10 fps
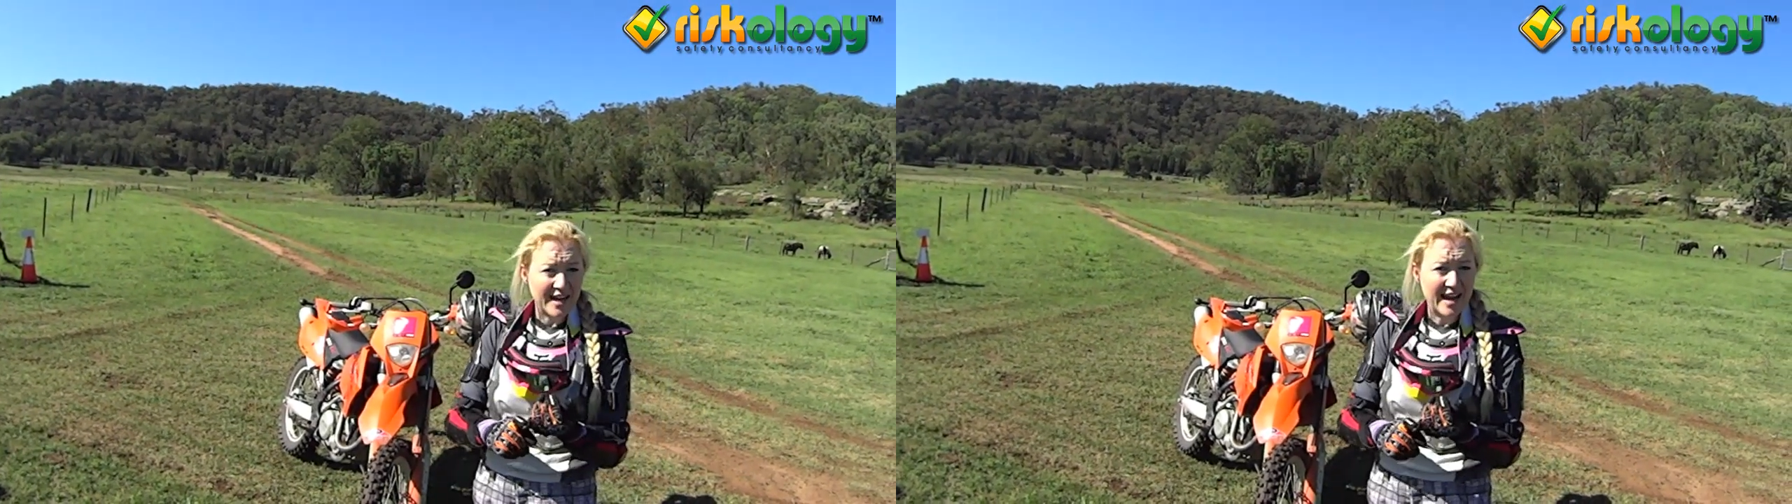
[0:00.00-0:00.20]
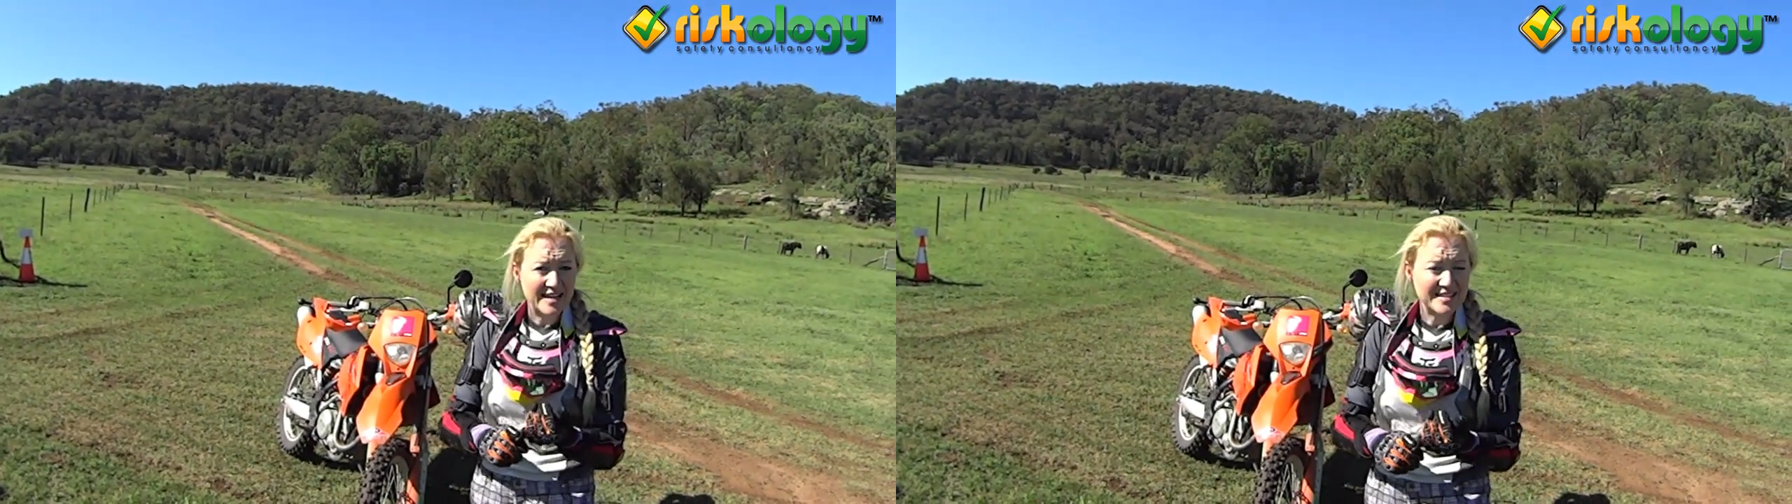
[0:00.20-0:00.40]

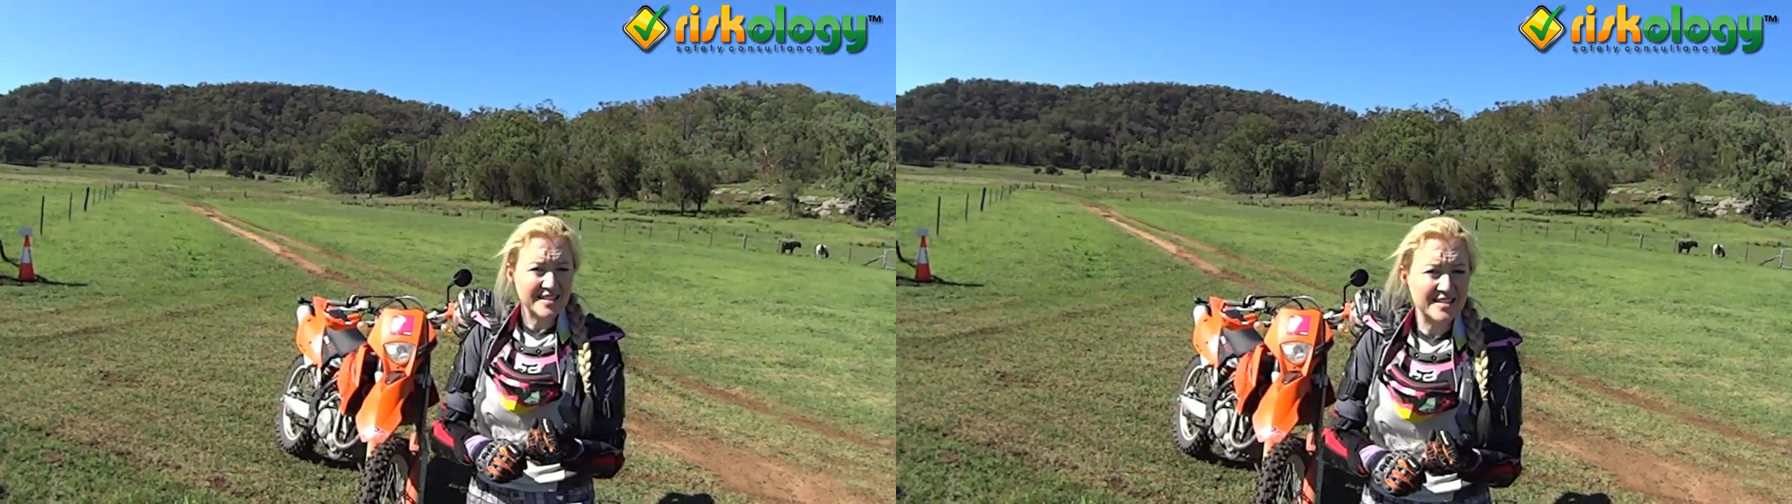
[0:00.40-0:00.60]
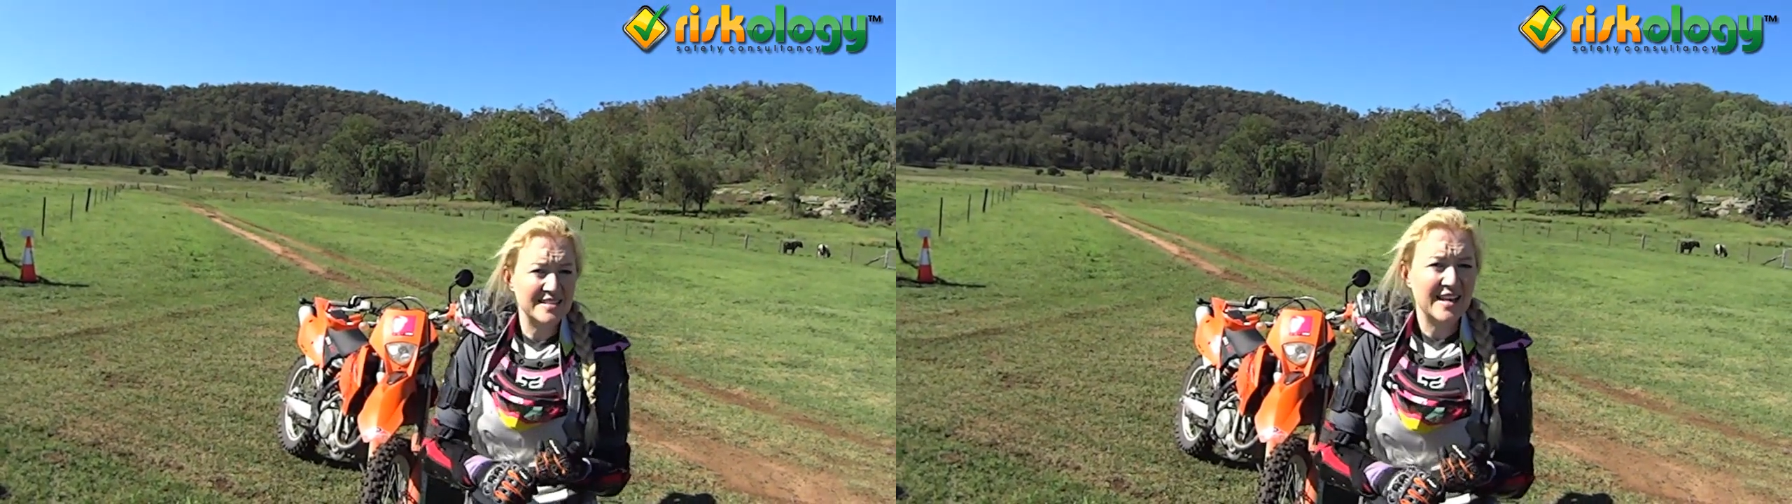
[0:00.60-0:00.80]
your
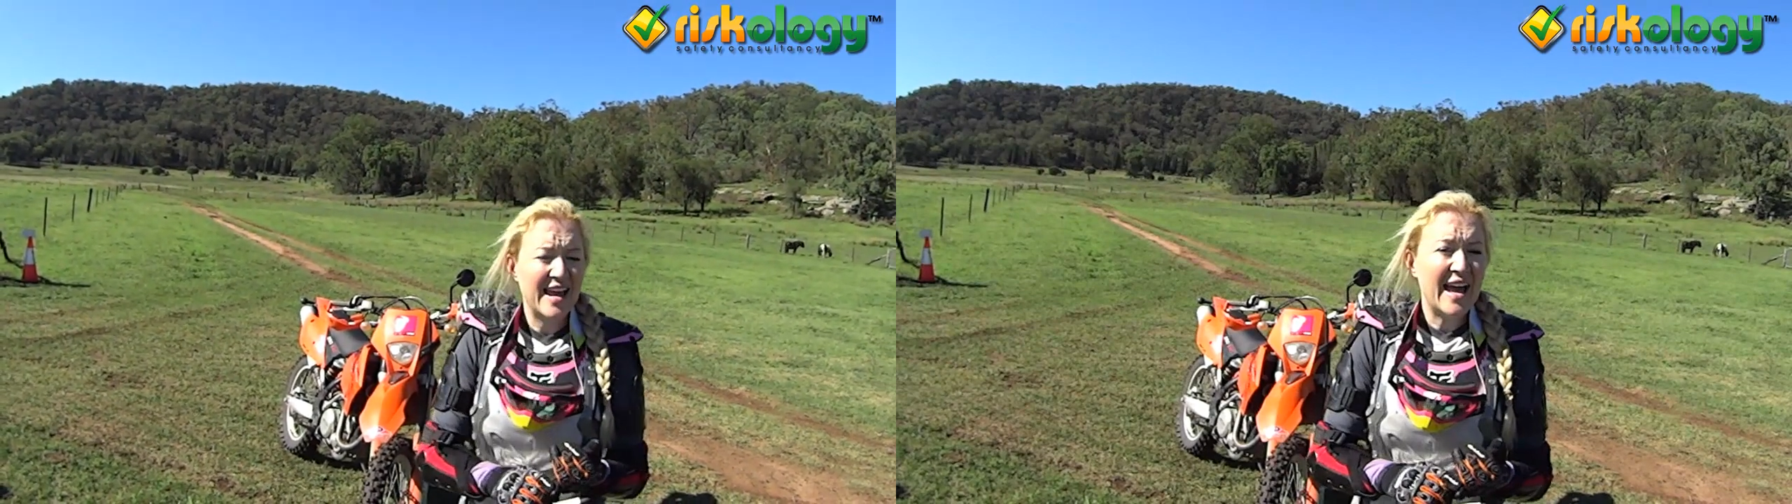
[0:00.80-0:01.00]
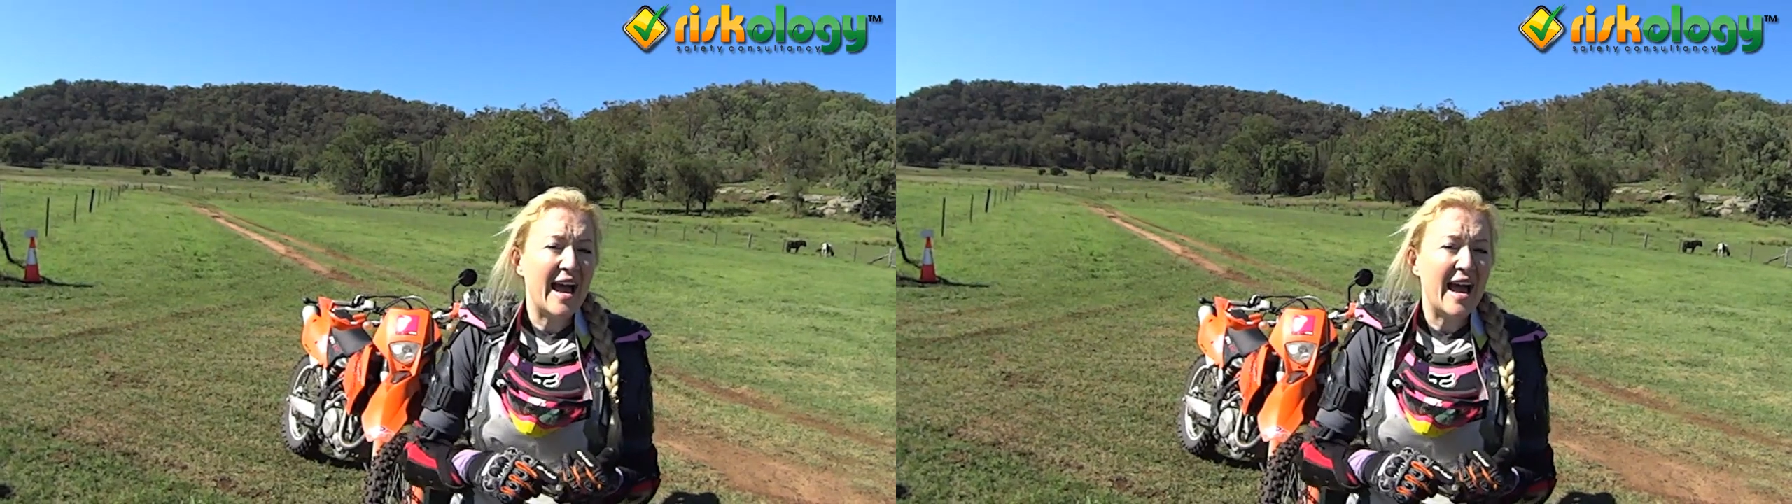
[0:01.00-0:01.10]
hazards,